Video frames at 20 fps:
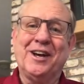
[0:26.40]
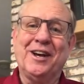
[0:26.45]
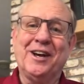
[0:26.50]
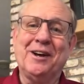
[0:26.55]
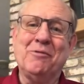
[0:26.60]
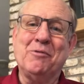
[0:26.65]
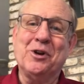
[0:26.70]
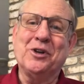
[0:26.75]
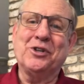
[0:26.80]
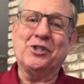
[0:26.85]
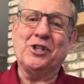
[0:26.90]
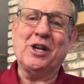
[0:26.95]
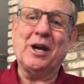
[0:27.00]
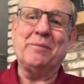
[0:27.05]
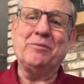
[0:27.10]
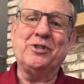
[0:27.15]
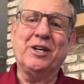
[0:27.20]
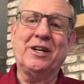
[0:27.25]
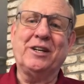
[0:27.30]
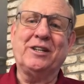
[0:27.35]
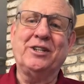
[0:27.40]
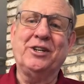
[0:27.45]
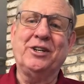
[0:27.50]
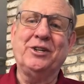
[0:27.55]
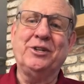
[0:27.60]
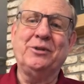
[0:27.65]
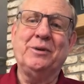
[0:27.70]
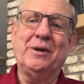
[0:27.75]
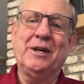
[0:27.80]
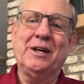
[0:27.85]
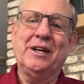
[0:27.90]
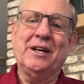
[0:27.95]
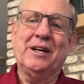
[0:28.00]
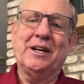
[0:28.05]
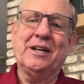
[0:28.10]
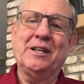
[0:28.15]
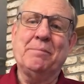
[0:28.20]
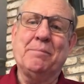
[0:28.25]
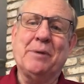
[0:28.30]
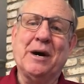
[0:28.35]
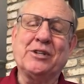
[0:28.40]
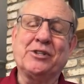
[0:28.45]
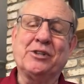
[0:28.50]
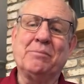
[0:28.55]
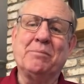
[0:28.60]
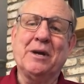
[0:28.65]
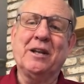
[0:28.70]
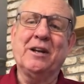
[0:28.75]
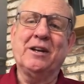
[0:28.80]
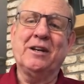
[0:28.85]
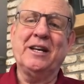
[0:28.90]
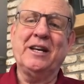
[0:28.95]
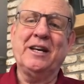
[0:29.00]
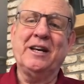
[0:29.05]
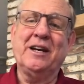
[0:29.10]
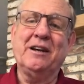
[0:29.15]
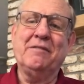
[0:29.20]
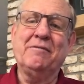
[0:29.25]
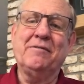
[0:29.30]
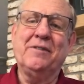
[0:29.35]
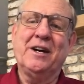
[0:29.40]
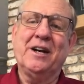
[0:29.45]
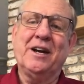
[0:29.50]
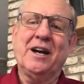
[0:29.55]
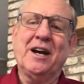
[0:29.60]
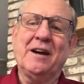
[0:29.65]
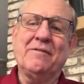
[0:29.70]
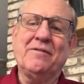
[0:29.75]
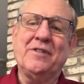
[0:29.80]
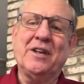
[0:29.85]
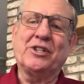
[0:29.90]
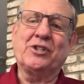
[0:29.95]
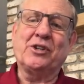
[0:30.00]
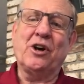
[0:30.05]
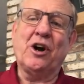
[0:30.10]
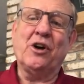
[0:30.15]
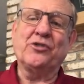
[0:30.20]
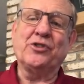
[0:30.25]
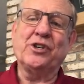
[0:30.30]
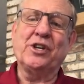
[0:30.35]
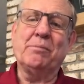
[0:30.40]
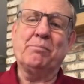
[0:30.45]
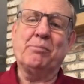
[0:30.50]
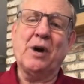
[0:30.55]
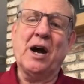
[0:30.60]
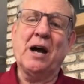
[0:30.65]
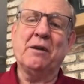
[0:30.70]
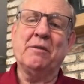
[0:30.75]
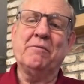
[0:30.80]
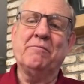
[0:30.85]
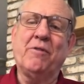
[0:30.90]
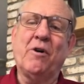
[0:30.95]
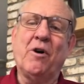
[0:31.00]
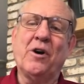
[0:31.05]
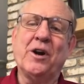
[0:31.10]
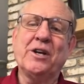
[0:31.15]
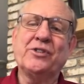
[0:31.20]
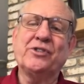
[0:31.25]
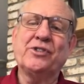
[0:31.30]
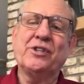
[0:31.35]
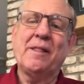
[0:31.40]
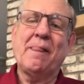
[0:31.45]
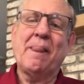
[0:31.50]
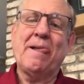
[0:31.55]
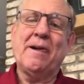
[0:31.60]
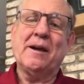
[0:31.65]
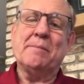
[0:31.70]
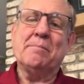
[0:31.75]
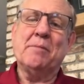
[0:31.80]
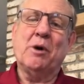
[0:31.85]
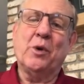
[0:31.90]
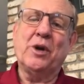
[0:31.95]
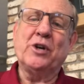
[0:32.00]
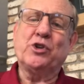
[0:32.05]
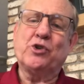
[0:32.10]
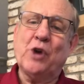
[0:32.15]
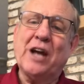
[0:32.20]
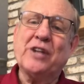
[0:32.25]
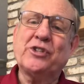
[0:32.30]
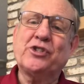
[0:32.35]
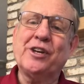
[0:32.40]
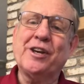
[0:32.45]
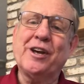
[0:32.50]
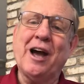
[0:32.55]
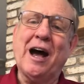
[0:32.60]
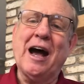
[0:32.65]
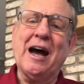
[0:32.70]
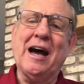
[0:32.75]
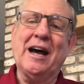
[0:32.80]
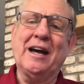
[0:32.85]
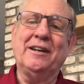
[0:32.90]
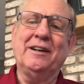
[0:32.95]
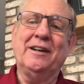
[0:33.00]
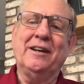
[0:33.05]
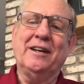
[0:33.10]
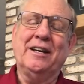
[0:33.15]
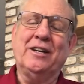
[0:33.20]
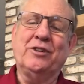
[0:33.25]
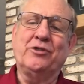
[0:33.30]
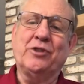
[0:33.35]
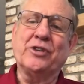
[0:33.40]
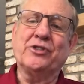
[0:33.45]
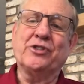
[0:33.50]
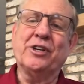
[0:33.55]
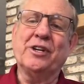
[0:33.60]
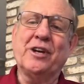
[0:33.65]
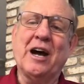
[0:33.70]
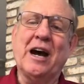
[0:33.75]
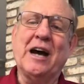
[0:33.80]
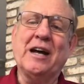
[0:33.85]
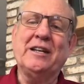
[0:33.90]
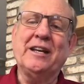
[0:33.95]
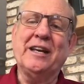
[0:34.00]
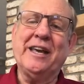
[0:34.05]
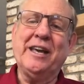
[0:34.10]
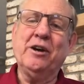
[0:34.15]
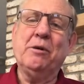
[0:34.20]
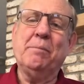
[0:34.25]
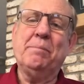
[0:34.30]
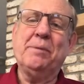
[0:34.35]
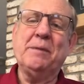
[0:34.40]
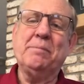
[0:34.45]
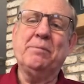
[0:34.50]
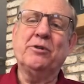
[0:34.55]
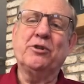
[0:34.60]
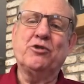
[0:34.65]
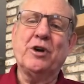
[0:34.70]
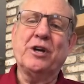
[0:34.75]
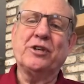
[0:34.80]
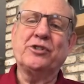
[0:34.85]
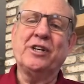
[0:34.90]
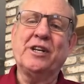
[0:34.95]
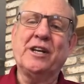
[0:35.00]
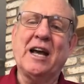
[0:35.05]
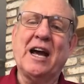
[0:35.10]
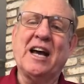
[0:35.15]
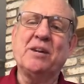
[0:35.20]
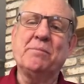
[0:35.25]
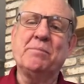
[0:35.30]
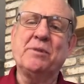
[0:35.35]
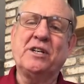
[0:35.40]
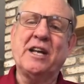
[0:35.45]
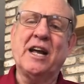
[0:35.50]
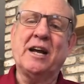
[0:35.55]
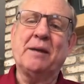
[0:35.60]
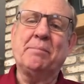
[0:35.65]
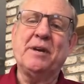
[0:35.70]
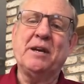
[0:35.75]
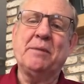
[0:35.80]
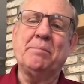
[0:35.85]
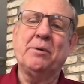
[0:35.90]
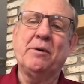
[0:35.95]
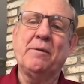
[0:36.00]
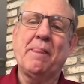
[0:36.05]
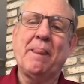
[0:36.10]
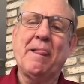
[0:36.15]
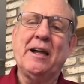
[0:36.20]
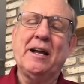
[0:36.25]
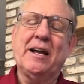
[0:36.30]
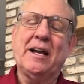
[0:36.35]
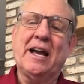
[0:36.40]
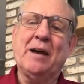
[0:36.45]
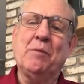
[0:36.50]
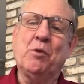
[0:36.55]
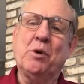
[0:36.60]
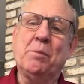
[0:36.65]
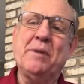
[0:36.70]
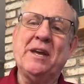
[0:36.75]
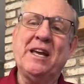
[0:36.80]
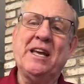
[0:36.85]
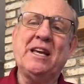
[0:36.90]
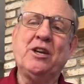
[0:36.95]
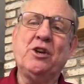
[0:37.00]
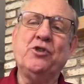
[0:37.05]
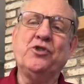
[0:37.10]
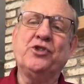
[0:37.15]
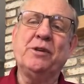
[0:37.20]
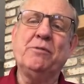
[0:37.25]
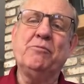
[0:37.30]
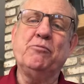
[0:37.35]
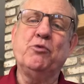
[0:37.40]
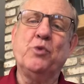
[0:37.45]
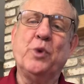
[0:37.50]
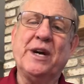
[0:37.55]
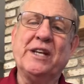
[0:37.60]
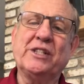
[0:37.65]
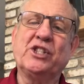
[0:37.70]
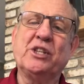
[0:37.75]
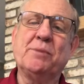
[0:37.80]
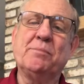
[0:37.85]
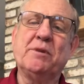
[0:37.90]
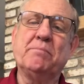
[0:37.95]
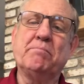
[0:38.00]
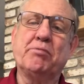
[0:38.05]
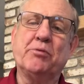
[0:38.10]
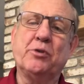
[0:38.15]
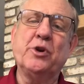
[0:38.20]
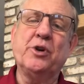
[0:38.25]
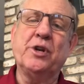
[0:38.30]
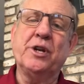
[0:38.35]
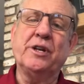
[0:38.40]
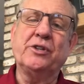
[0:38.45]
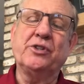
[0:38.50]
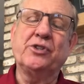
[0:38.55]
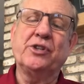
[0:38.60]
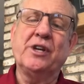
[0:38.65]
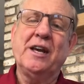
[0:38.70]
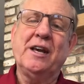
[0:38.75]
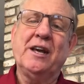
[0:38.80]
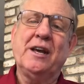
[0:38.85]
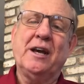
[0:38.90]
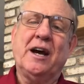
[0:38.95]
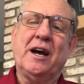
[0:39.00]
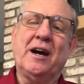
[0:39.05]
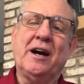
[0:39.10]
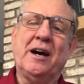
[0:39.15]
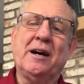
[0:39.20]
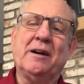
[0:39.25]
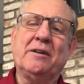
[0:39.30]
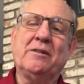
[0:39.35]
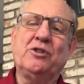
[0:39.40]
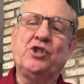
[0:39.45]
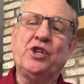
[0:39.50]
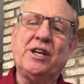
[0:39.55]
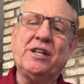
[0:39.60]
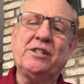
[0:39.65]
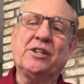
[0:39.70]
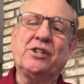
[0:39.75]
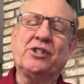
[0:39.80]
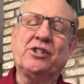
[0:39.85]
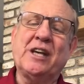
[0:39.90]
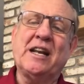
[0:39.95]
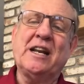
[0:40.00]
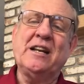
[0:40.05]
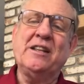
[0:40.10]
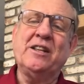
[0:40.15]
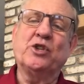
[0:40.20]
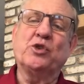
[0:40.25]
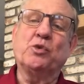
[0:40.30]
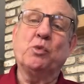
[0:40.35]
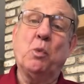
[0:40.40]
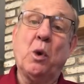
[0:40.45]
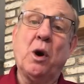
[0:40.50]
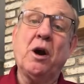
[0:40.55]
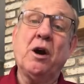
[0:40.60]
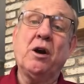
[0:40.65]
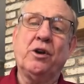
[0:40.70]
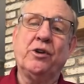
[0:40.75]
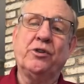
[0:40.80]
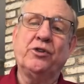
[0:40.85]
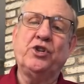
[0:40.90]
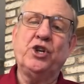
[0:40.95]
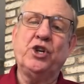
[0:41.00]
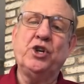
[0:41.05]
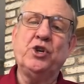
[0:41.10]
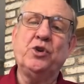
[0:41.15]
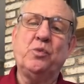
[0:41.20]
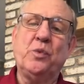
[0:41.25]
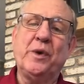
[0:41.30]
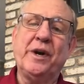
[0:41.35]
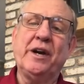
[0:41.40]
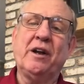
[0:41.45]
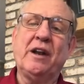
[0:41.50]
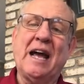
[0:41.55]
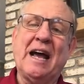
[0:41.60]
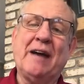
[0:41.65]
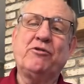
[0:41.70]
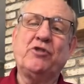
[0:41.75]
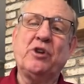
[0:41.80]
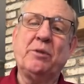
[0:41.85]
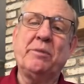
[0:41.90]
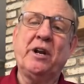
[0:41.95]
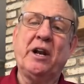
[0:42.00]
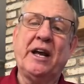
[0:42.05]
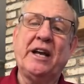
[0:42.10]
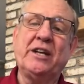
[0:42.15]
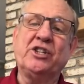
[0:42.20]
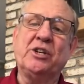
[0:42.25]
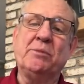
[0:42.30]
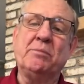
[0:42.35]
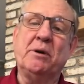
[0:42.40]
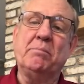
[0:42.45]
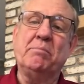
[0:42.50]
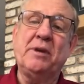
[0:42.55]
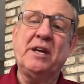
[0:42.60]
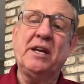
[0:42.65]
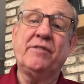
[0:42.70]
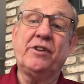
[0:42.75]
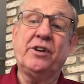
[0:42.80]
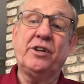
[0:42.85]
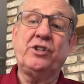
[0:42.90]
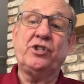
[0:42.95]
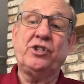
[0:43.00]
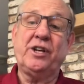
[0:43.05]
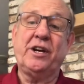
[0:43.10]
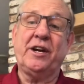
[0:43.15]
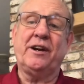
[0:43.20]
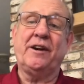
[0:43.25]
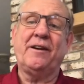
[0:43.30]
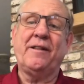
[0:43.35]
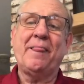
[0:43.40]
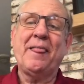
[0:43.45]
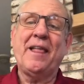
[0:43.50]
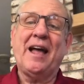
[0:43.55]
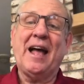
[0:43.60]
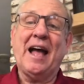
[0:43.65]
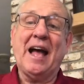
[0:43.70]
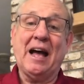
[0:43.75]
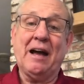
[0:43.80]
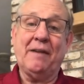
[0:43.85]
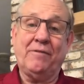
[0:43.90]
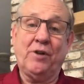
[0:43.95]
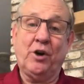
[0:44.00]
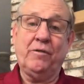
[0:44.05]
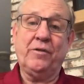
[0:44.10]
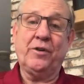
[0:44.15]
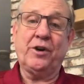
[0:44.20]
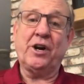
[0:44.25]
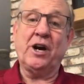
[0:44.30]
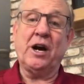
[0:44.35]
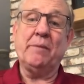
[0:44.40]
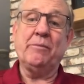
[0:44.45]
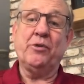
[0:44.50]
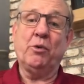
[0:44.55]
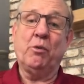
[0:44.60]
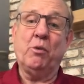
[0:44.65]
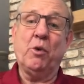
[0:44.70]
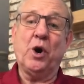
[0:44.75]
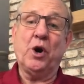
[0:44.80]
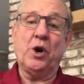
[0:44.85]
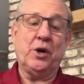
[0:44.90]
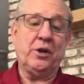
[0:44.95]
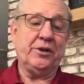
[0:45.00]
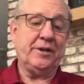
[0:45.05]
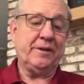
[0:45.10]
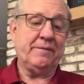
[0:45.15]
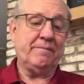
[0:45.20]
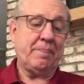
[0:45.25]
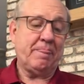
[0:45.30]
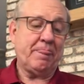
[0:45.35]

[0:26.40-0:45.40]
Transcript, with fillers: uh, we're subject to the possibility of of this causing a problem for us. But we're trusting God and trusting God to heal people, trusting God to protect people, and we're being using wisdom and prudence. Uh, Jesus said, In this world you will have tribulation, but be of good cheer. I've overcome the world.